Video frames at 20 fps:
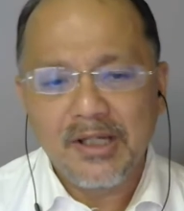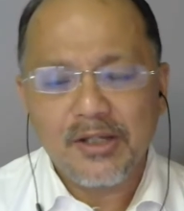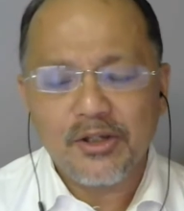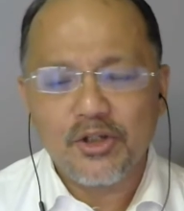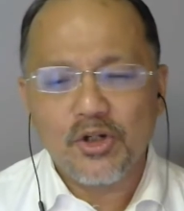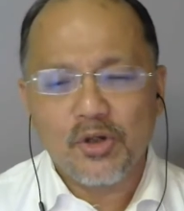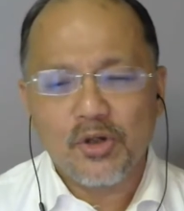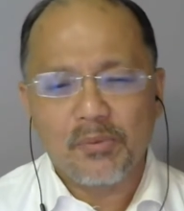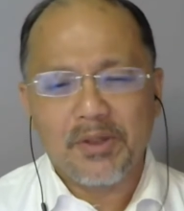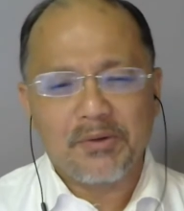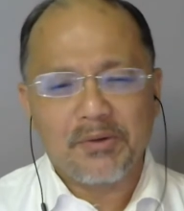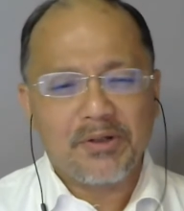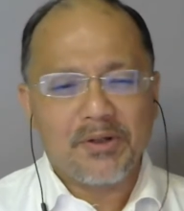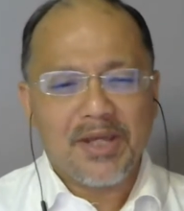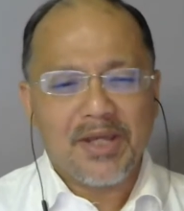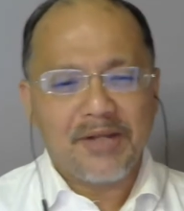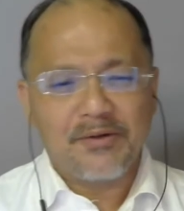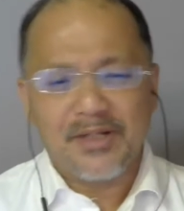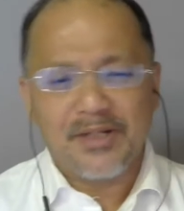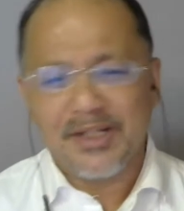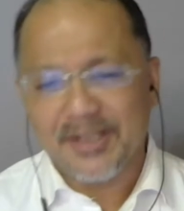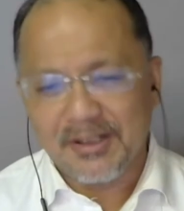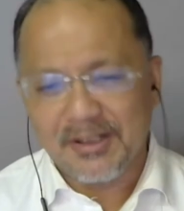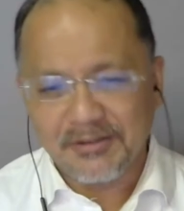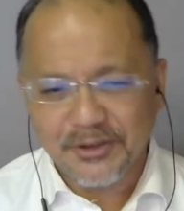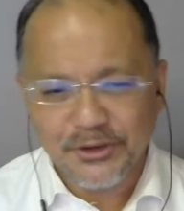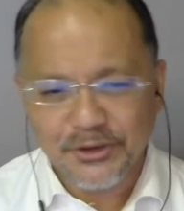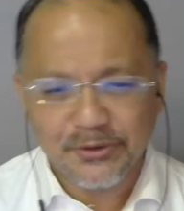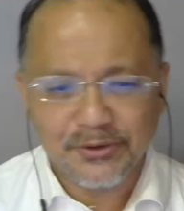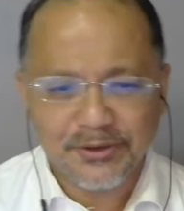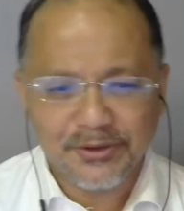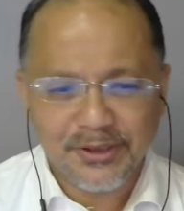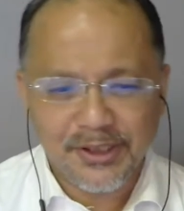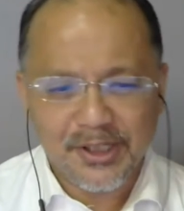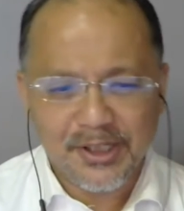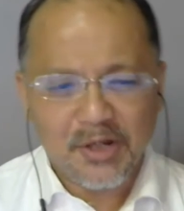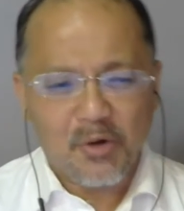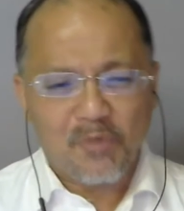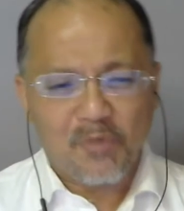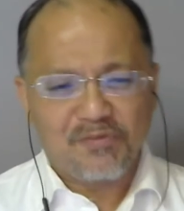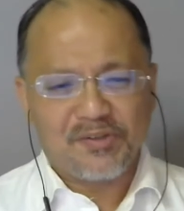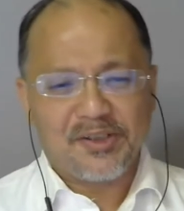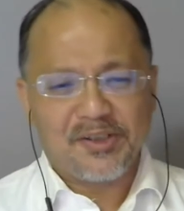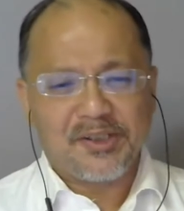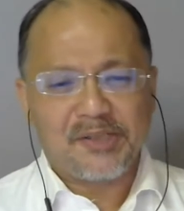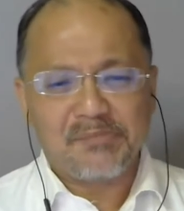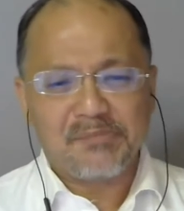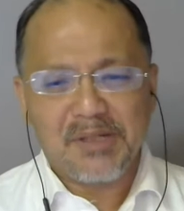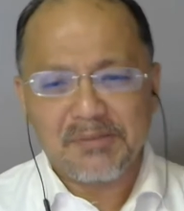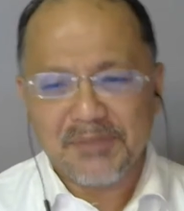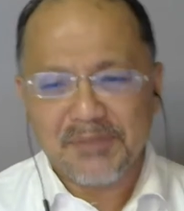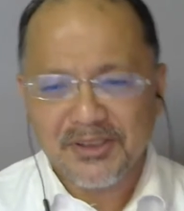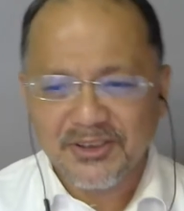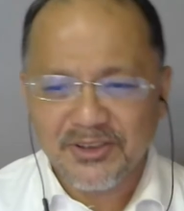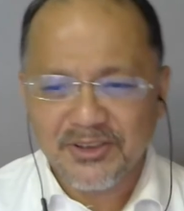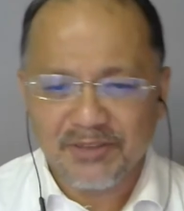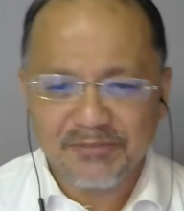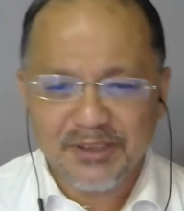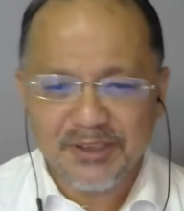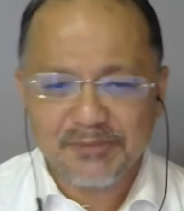you know, we're going to educate our children and hopefully they'll be able to solve